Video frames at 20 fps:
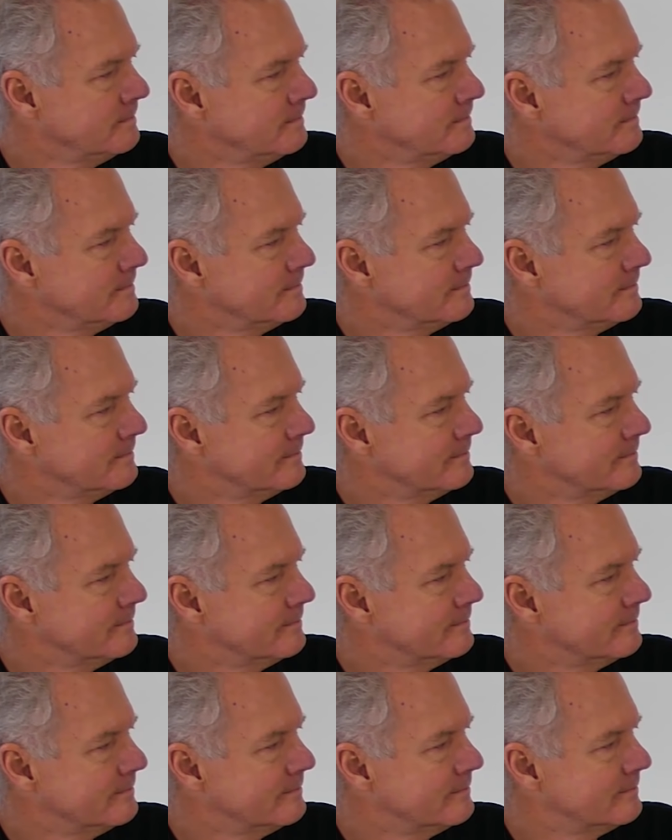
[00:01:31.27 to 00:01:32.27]

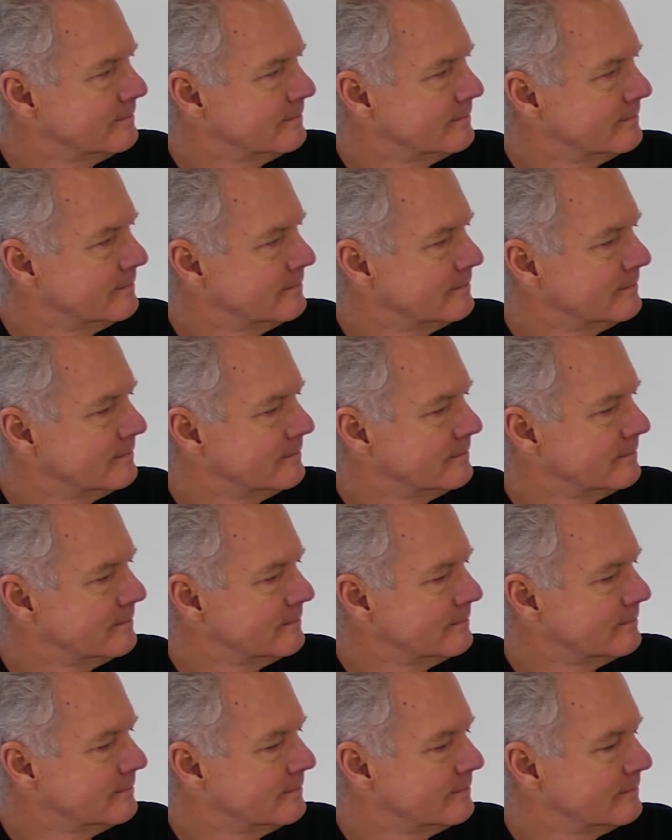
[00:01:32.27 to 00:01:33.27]

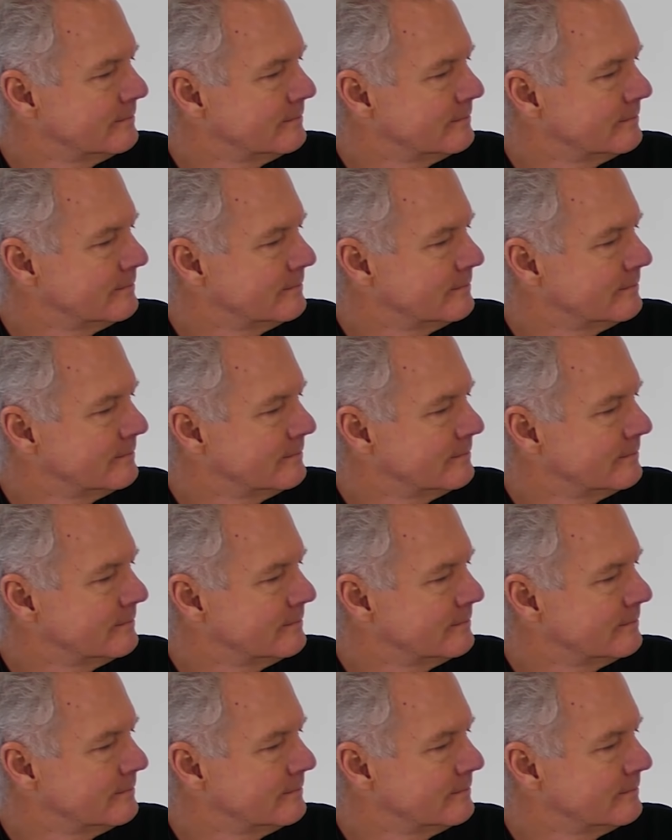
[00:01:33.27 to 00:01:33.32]
(silent)